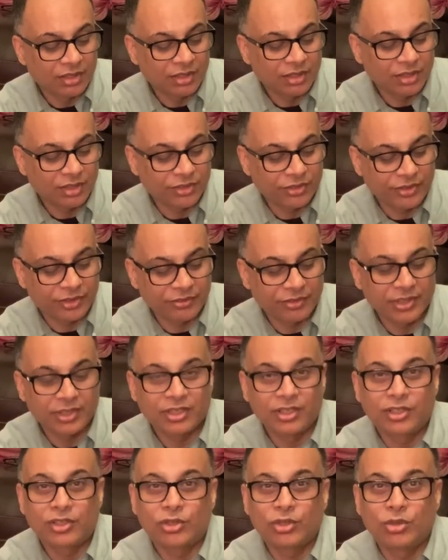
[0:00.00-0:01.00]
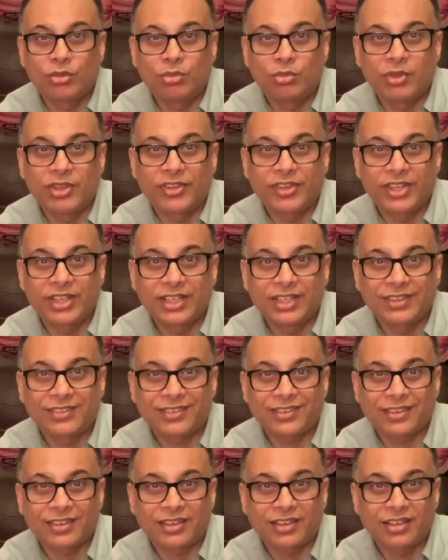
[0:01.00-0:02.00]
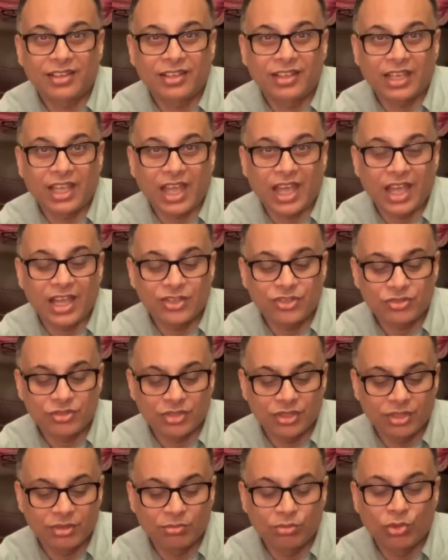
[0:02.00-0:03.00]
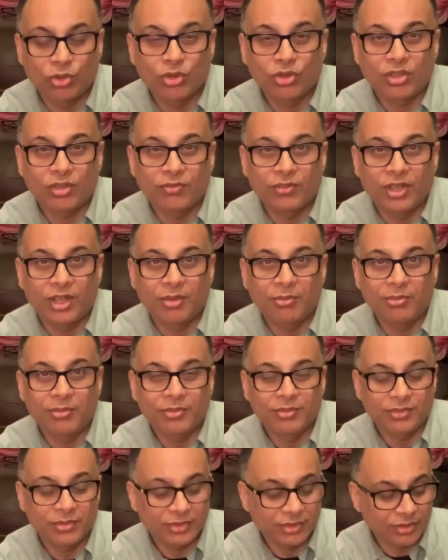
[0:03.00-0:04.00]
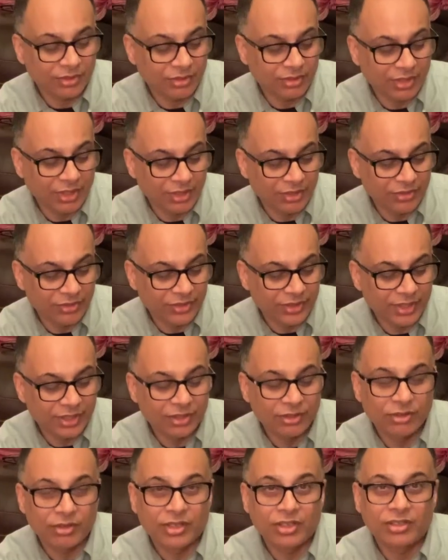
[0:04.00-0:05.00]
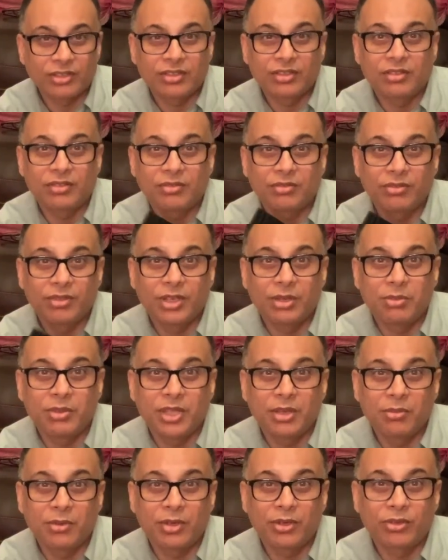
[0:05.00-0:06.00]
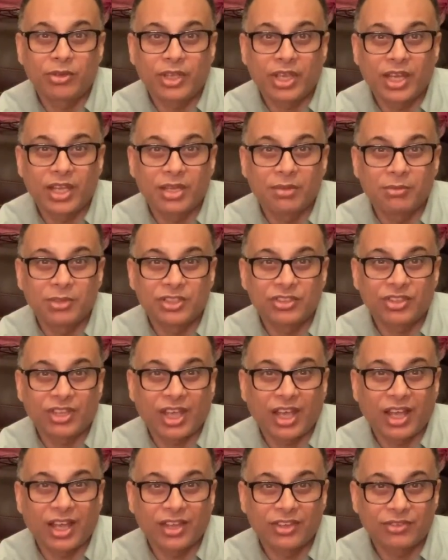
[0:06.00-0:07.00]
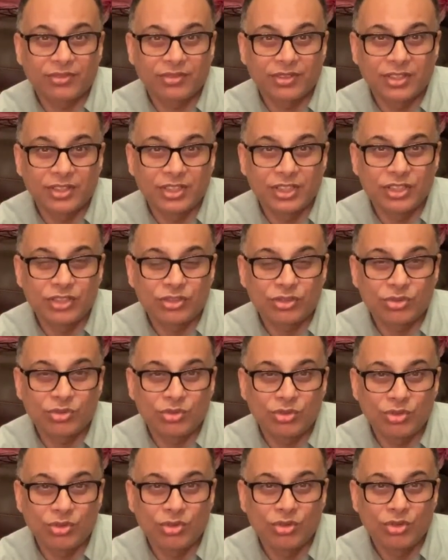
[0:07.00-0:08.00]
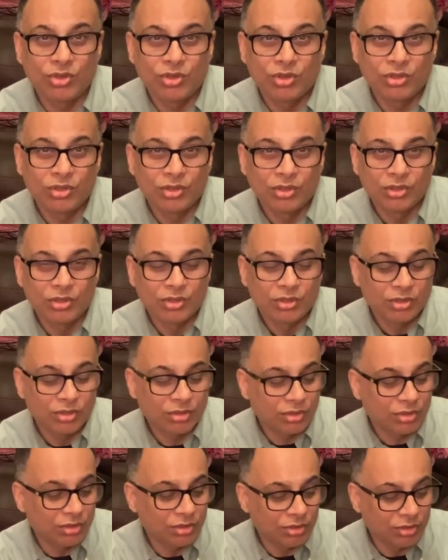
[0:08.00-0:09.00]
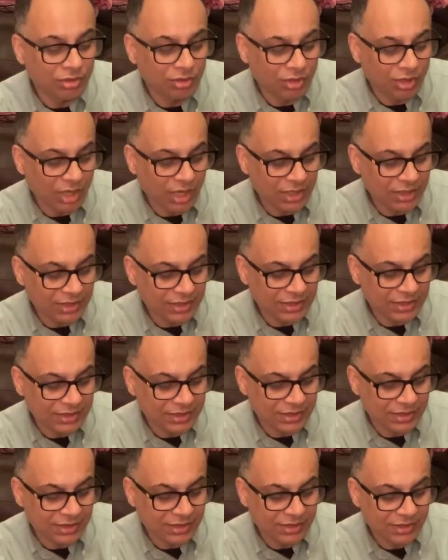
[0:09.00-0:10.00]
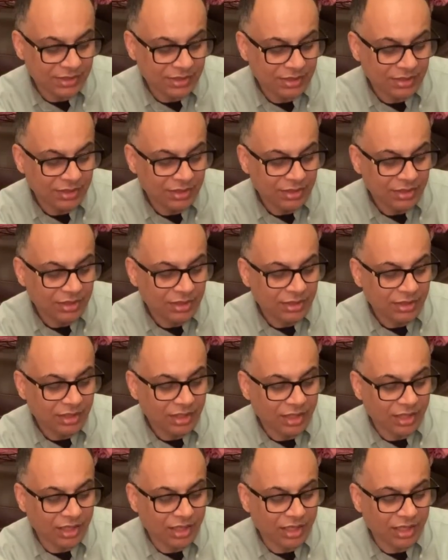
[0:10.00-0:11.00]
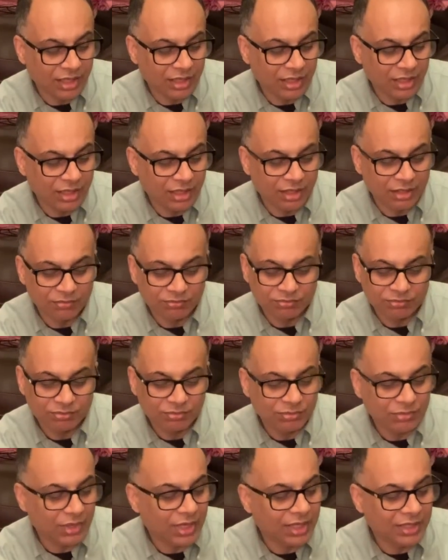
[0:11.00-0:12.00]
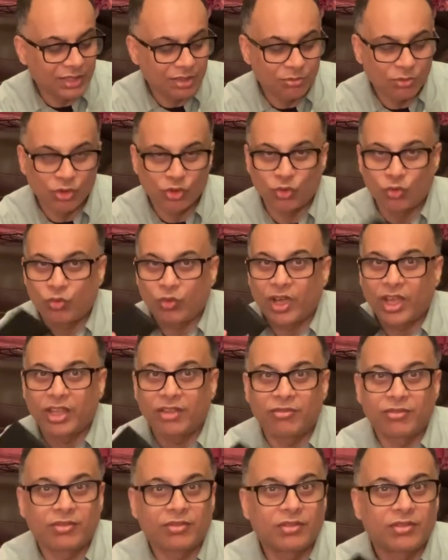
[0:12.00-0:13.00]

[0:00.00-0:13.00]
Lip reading: It's difficult to basically stuck cash in both of them, so I don't think you will be able to carry much cash with these two card cases, and at the most 5